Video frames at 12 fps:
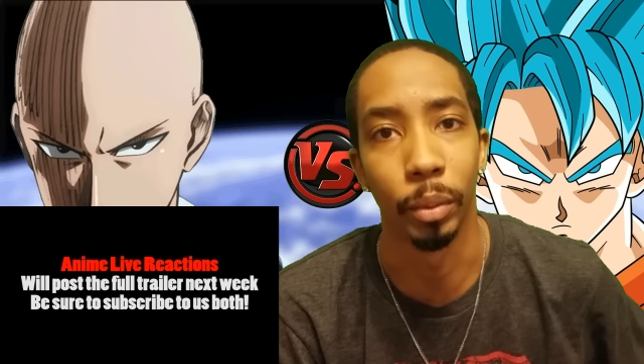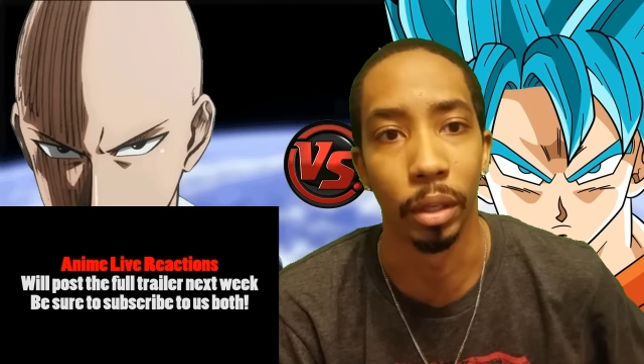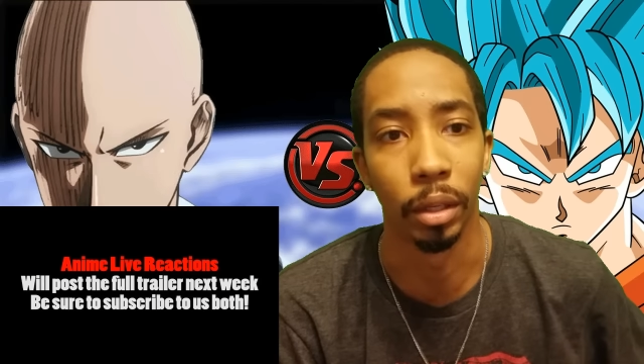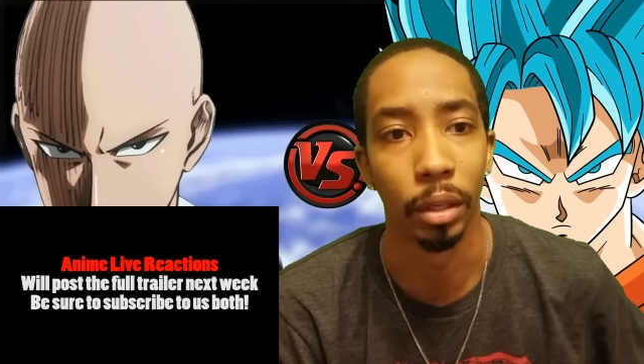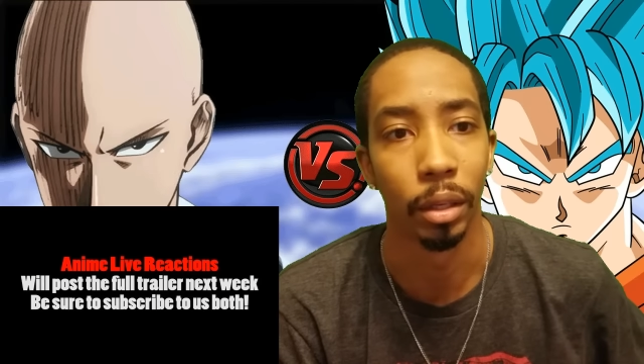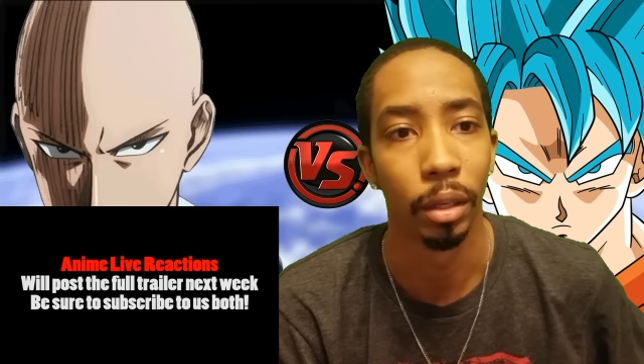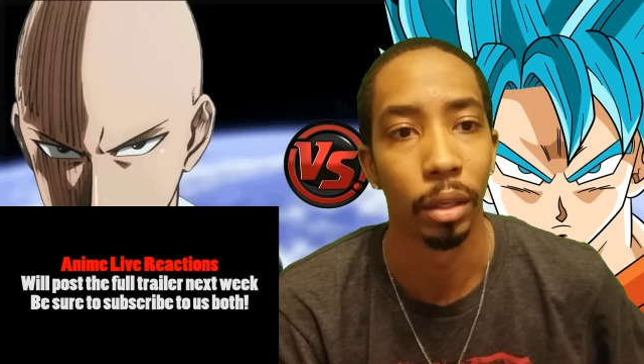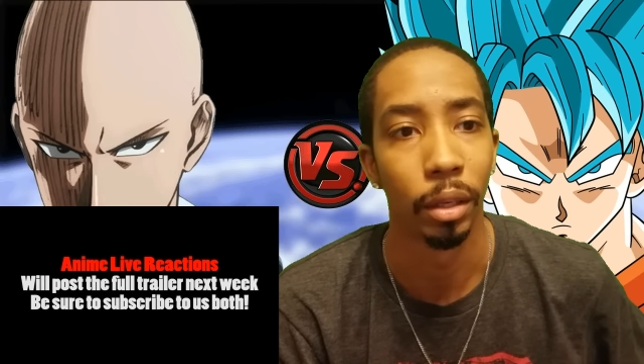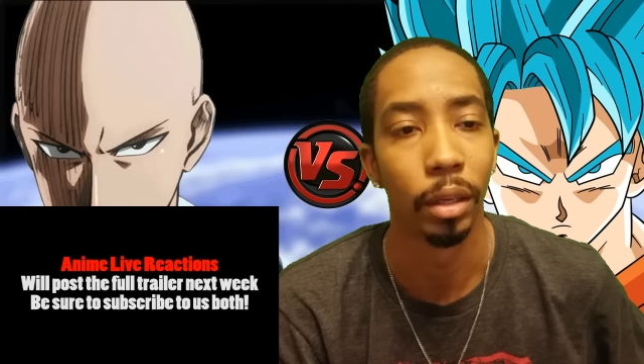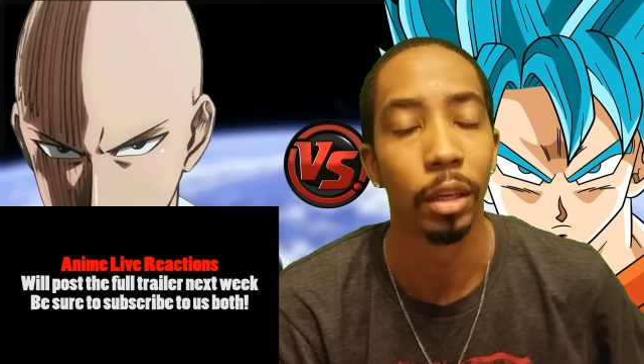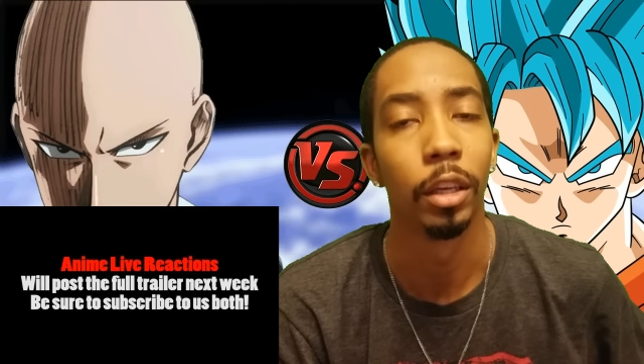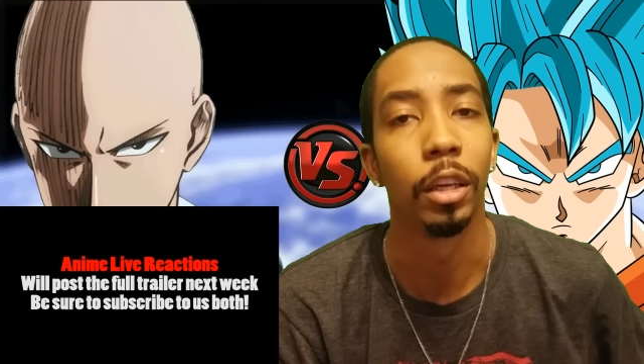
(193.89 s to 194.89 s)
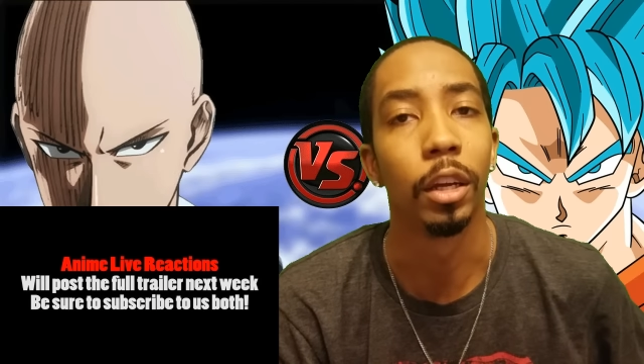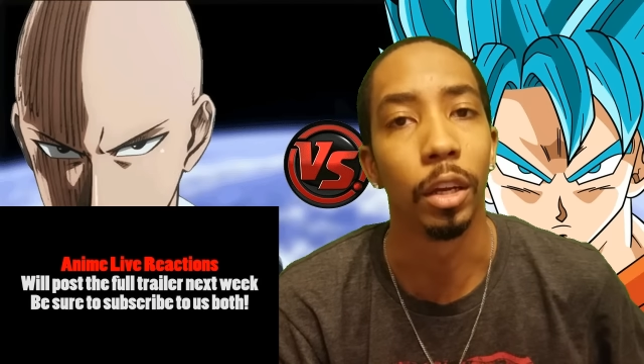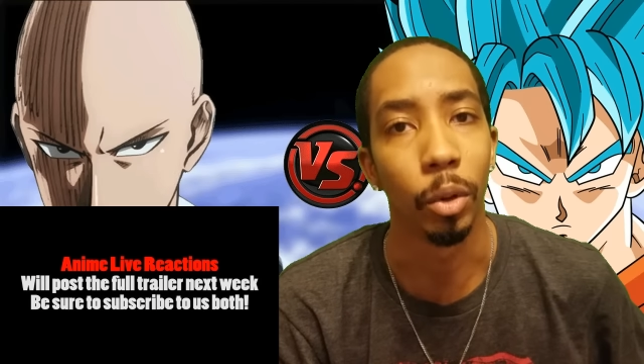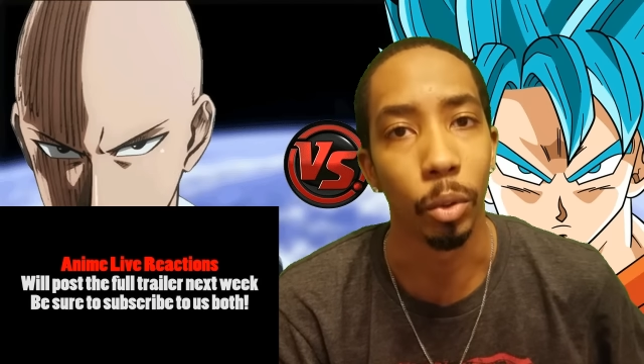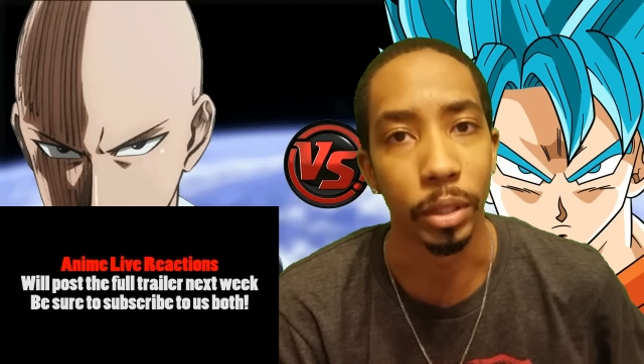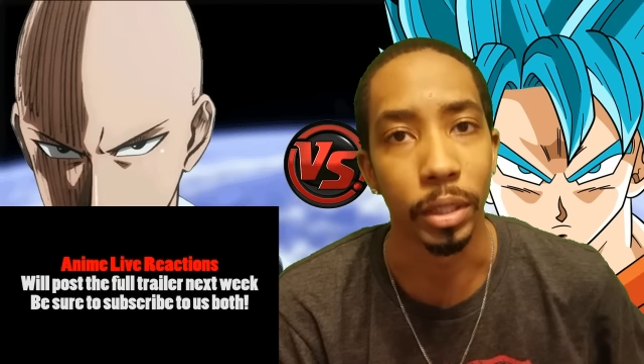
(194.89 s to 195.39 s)
me. You're
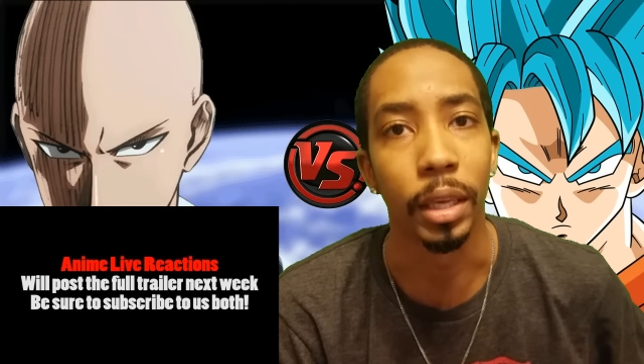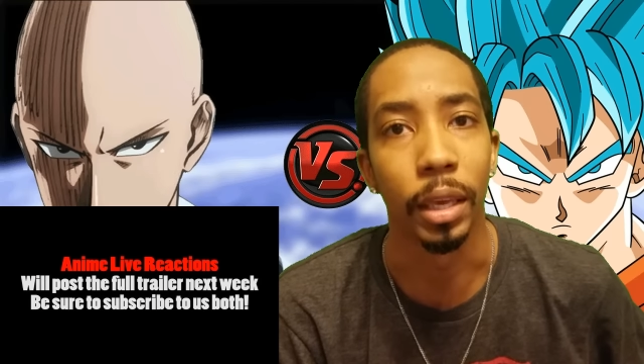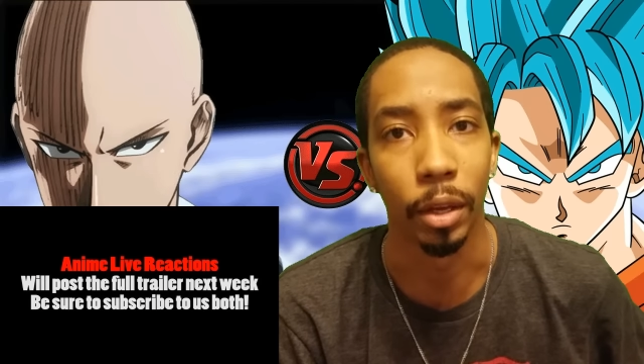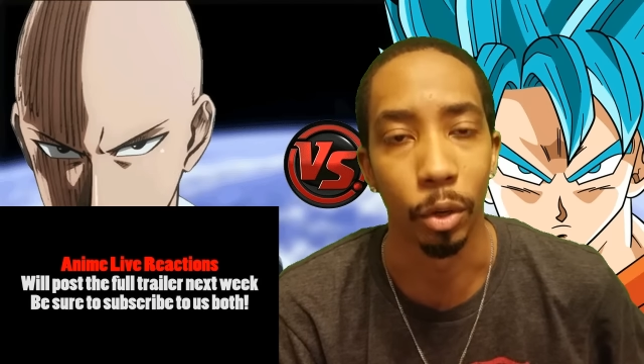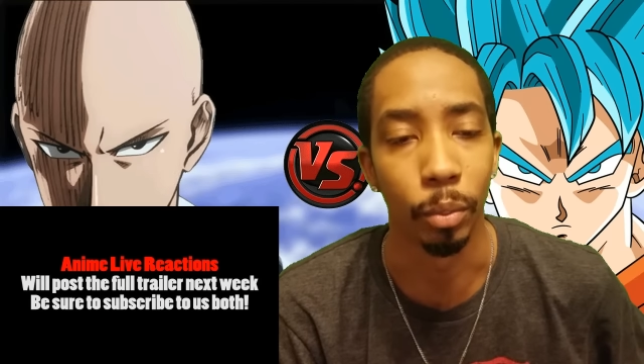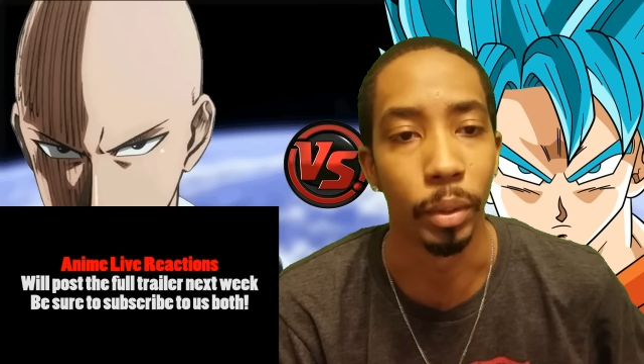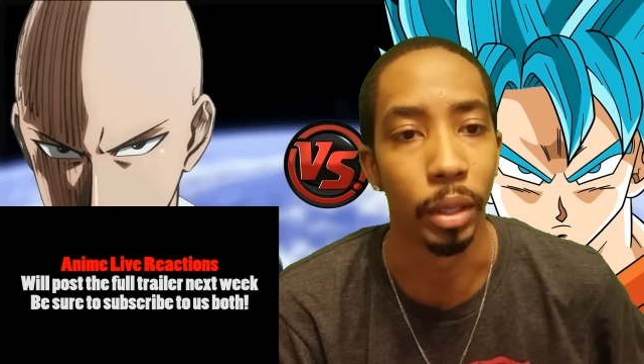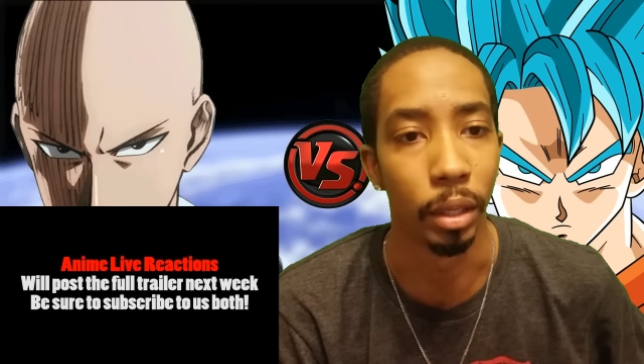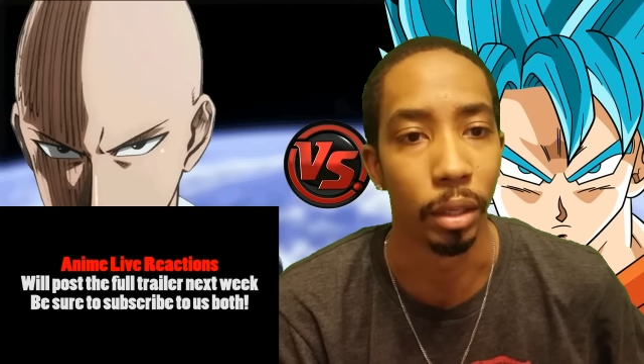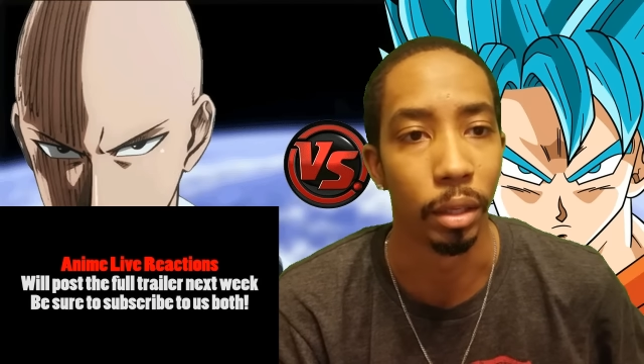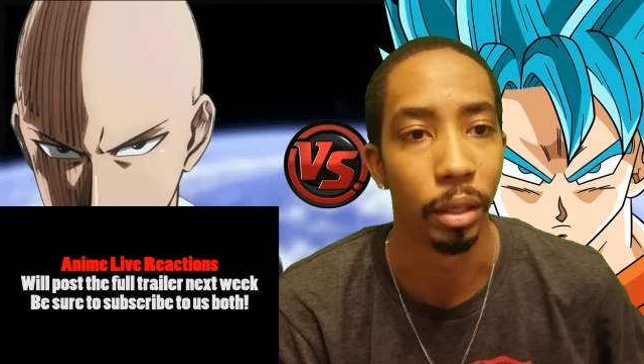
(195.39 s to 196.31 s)
going to kill me.